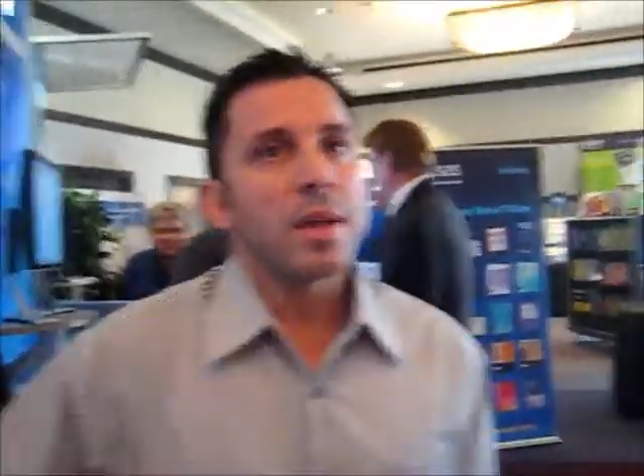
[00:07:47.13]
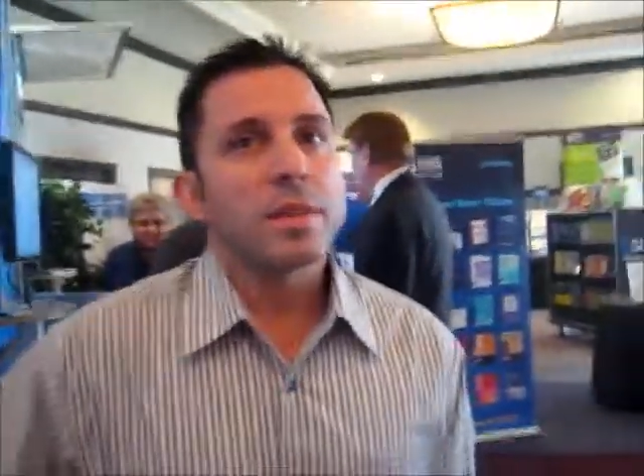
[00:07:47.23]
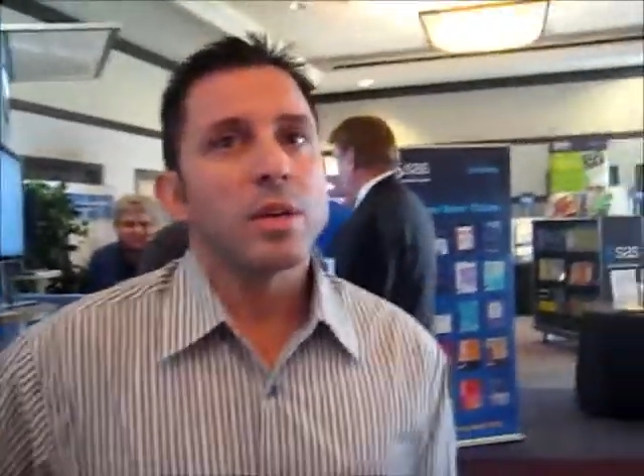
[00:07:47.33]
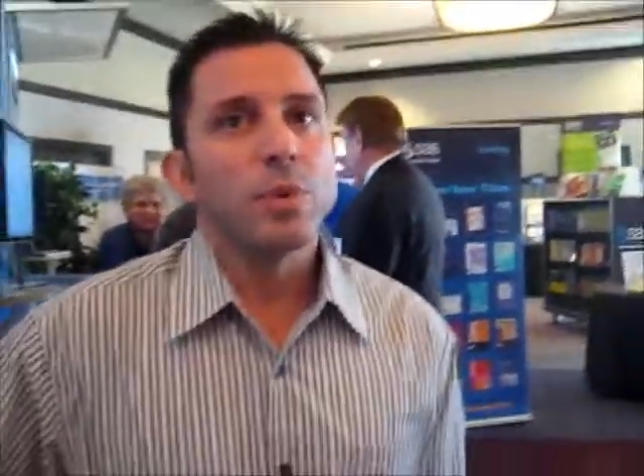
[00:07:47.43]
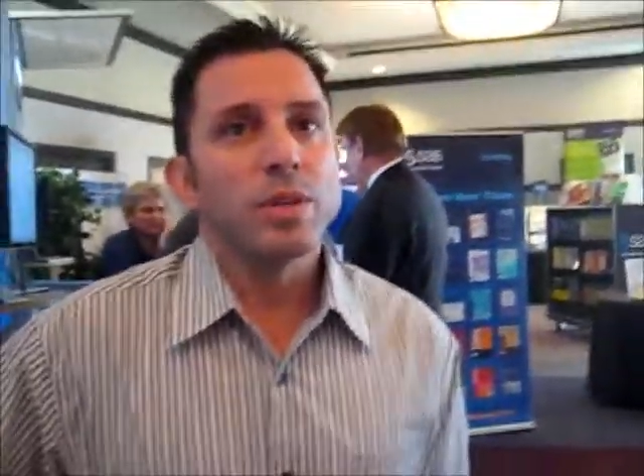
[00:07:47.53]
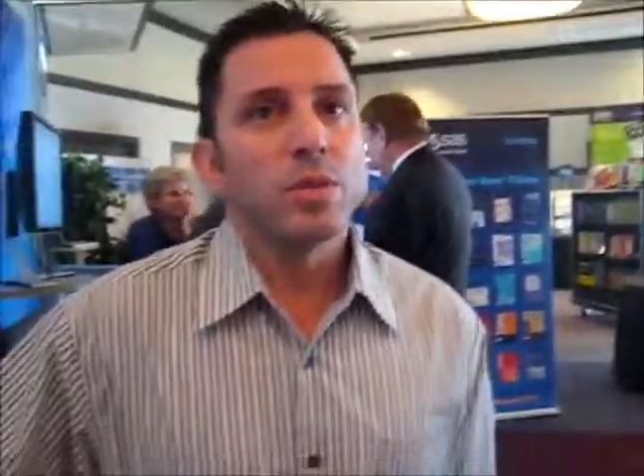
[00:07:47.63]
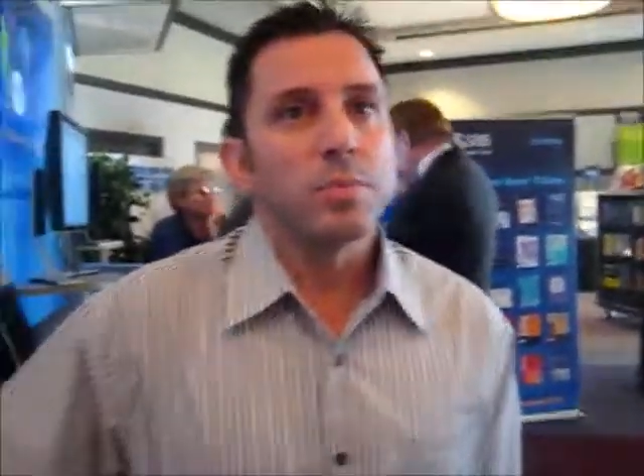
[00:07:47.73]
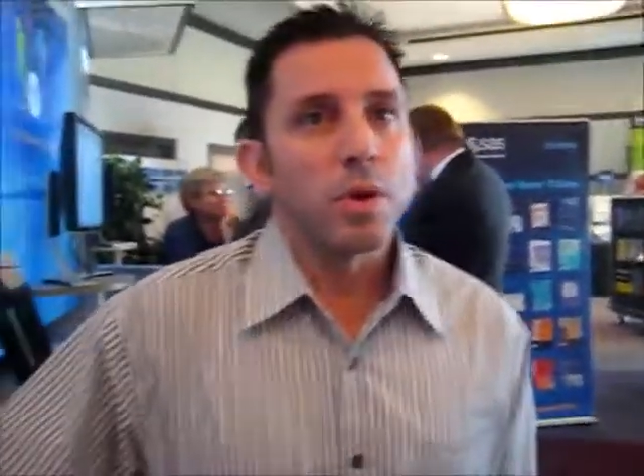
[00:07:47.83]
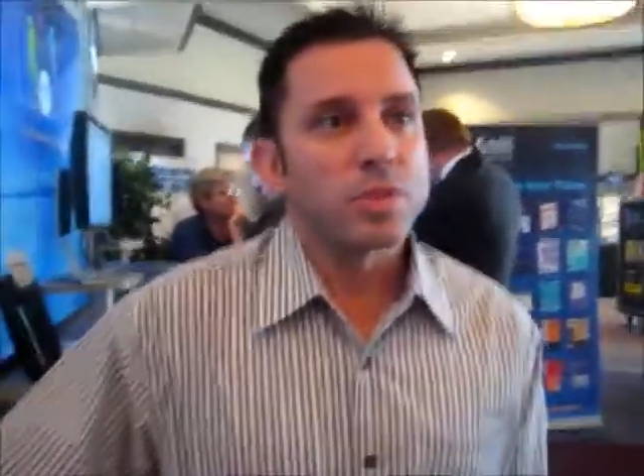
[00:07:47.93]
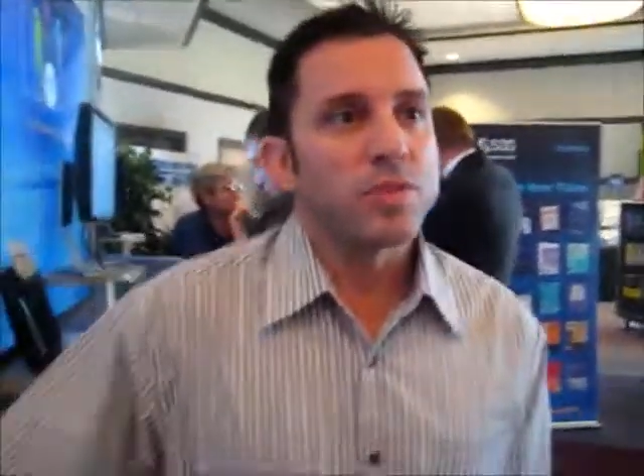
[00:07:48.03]
I think we
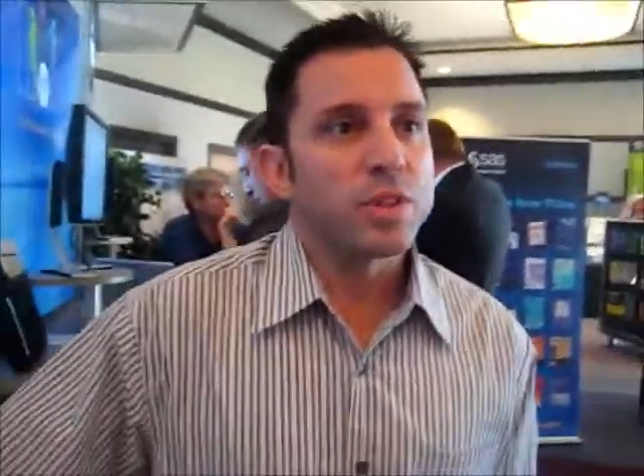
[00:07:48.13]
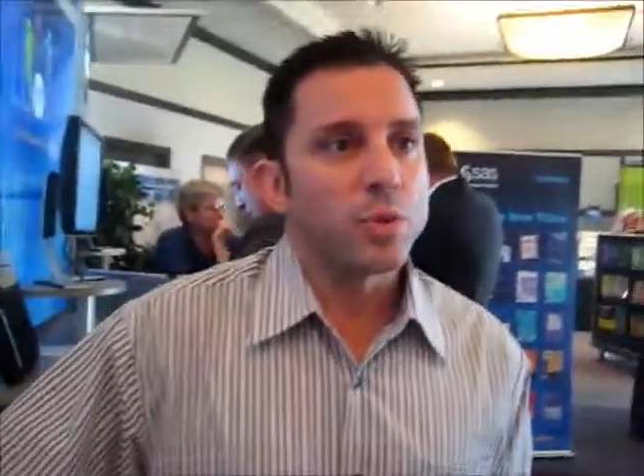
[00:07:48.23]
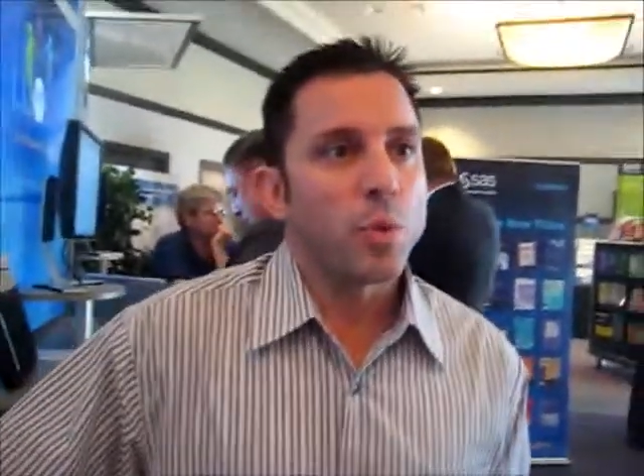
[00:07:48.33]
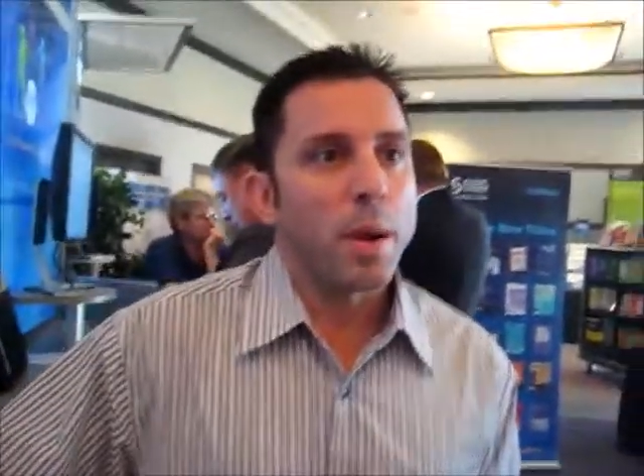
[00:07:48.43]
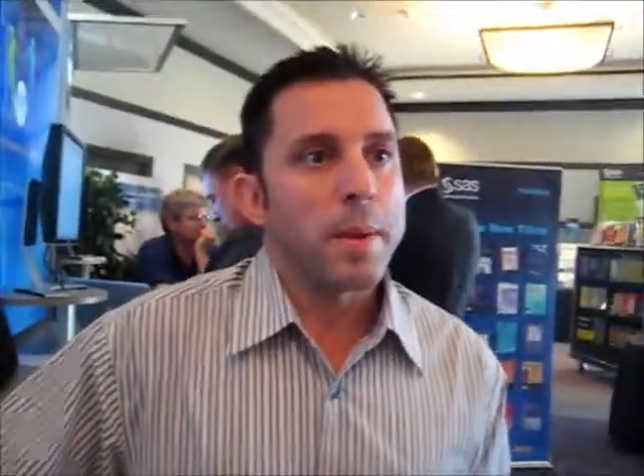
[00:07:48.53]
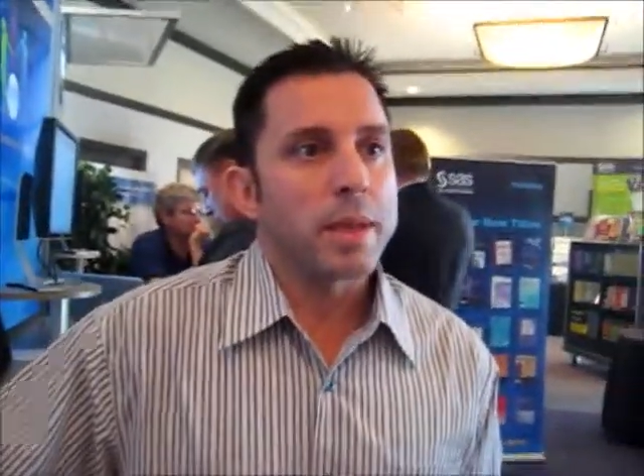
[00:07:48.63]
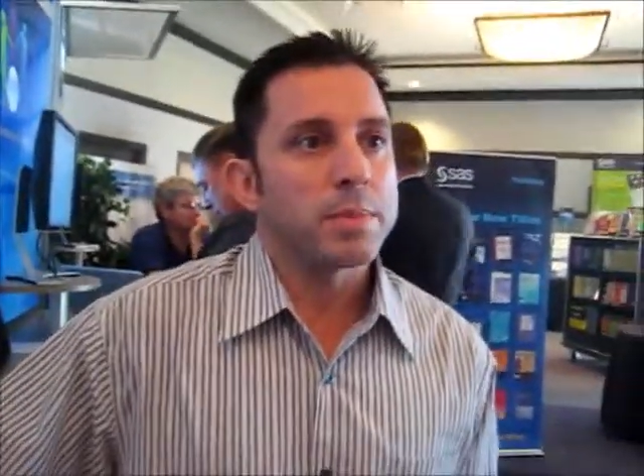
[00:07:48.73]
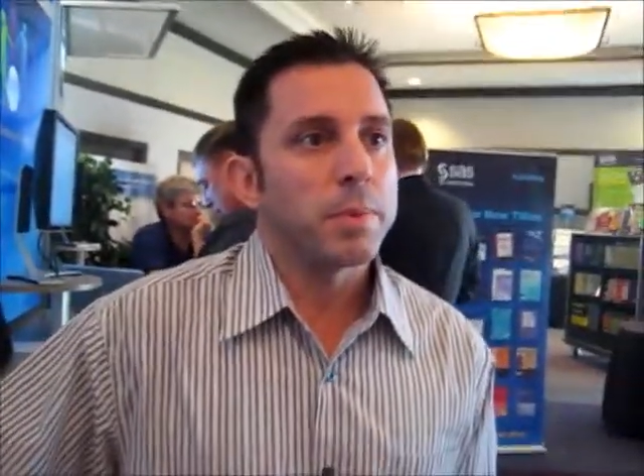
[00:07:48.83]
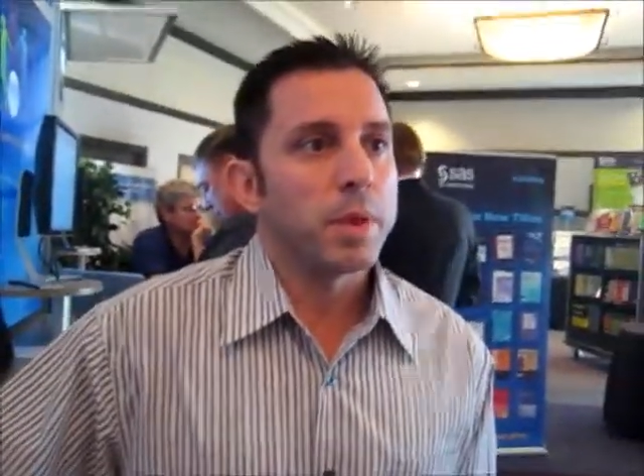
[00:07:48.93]
do most of it through WebEx,